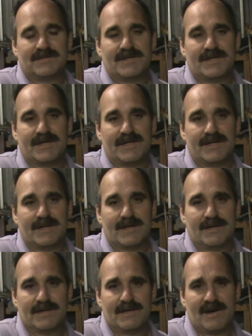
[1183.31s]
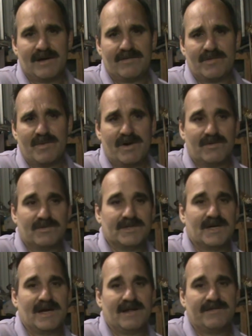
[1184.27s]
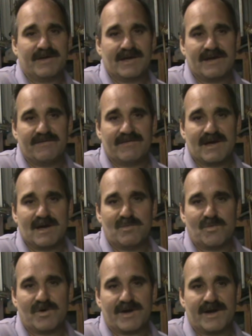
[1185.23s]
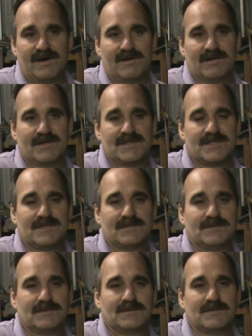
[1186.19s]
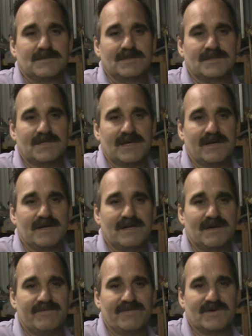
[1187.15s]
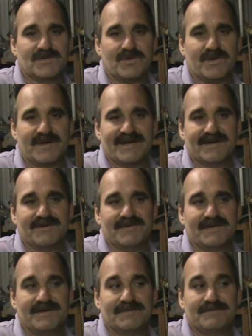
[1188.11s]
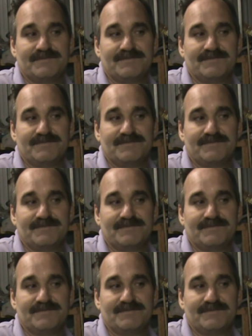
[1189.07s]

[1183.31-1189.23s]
And after my uncle died, I think I even got more careless, because I felt sort of guilty.